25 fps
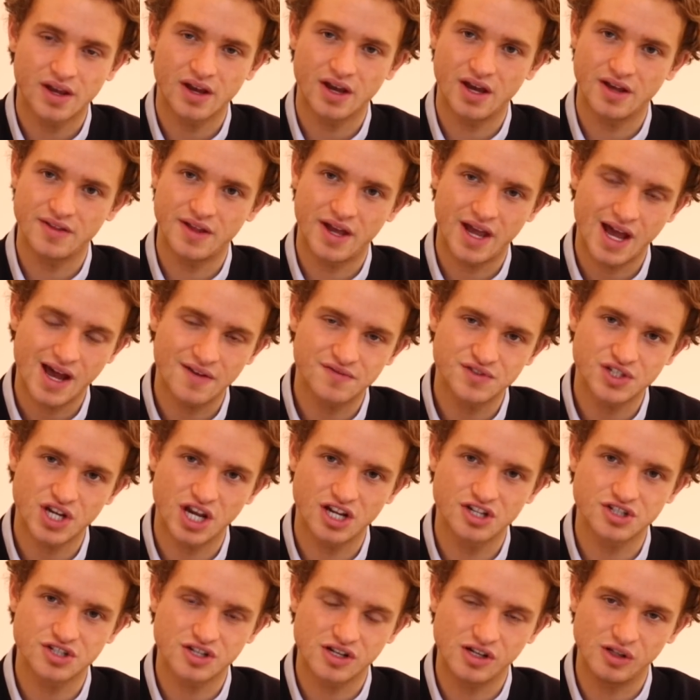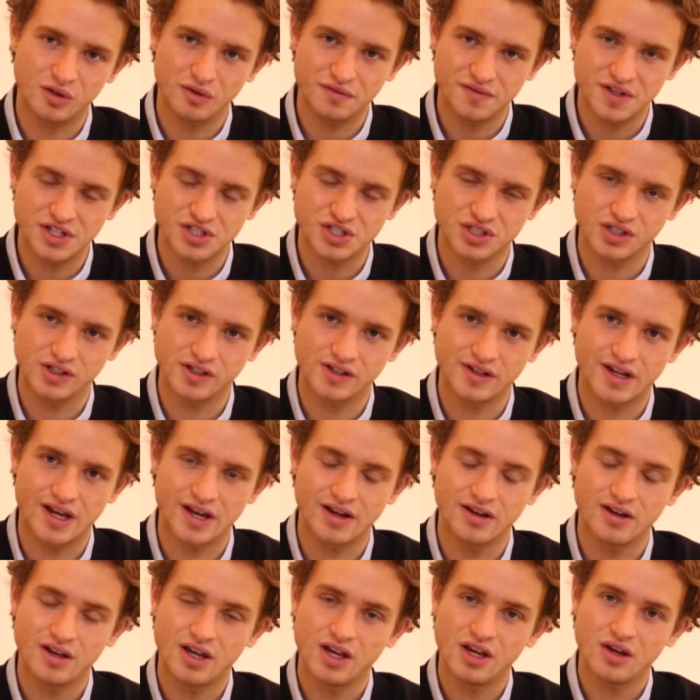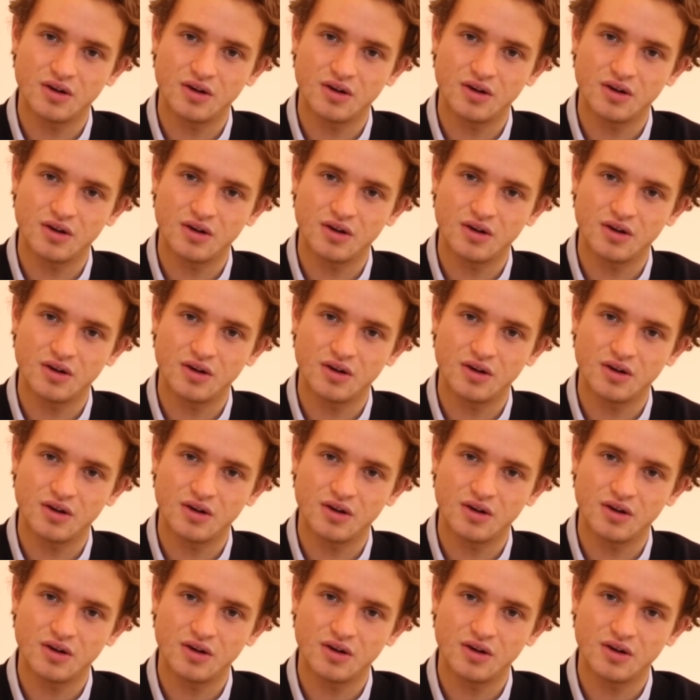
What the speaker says: They have changed a little feature in there